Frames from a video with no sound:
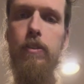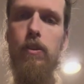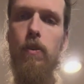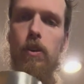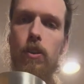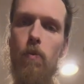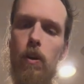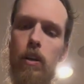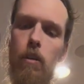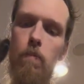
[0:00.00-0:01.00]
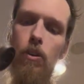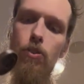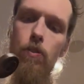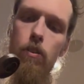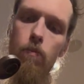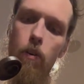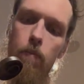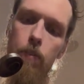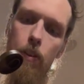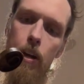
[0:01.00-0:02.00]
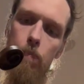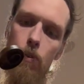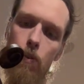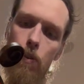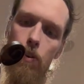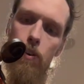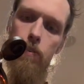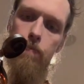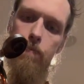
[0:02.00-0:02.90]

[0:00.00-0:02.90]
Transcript: So here's our 1 cup measurer. We're going to fill that up to 1/3,